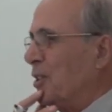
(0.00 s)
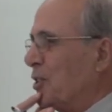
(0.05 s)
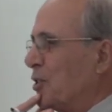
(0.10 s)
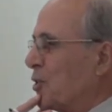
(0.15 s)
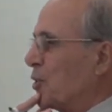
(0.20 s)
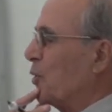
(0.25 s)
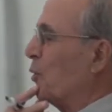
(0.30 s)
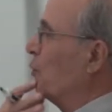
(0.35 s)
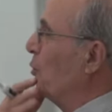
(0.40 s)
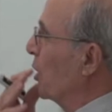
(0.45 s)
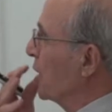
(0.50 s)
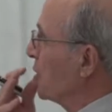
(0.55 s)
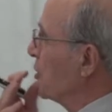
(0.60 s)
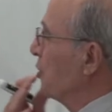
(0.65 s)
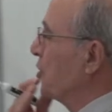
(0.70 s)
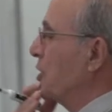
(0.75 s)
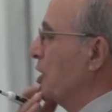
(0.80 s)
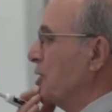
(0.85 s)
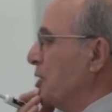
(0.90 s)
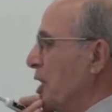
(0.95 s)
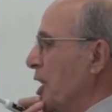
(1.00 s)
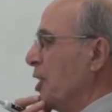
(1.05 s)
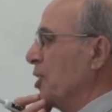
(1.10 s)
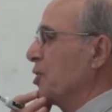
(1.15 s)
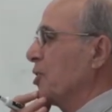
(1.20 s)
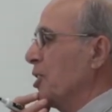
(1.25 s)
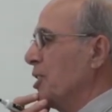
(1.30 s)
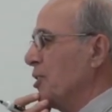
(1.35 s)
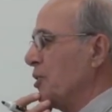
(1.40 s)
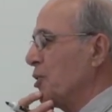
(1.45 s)
So what is the
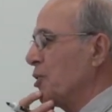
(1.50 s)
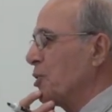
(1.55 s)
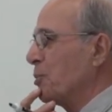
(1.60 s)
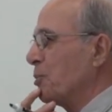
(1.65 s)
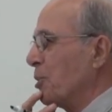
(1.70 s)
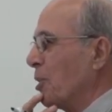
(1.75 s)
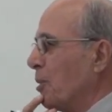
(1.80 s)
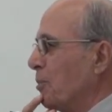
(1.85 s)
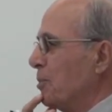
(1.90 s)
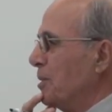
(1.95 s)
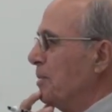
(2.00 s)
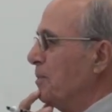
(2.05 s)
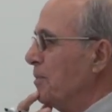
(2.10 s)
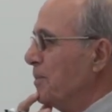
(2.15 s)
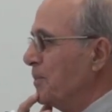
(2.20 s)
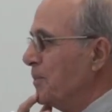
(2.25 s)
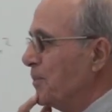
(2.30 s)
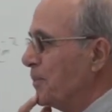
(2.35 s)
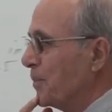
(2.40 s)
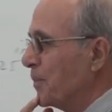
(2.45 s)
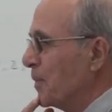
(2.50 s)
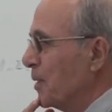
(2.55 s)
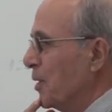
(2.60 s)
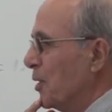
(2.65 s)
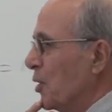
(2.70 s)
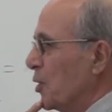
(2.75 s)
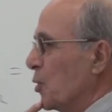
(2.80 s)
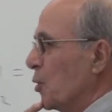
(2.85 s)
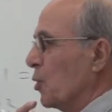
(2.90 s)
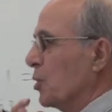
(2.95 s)
delta in this problem?
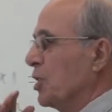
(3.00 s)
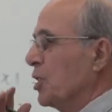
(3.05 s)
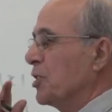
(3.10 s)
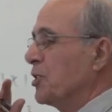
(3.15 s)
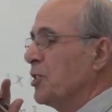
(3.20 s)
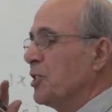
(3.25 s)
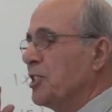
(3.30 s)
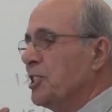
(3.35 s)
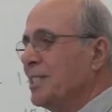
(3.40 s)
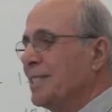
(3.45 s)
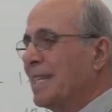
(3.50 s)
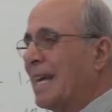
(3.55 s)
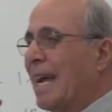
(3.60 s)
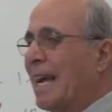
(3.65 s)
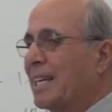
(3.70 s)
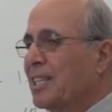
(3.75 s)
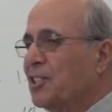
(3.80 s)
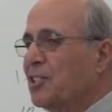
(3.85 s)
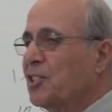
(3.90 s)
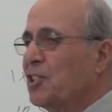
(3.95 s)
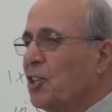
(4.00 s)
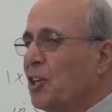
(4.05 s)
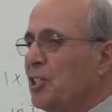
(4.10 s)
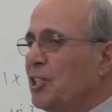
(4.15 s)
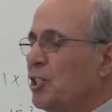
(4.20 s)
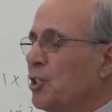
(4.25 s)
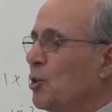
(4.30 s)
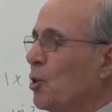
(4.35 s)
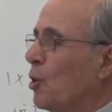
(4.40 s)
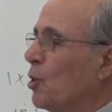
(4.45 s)
Notice this is
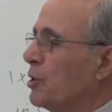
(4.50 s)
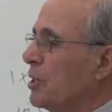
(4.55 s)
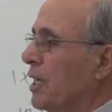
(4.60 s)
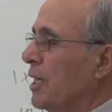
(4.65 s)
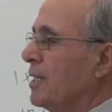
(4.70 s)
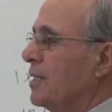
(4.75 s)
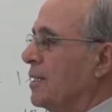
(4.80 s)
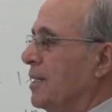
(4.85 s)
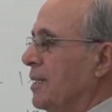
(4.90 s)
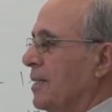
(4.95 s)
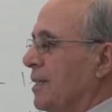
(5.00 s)
axially loaded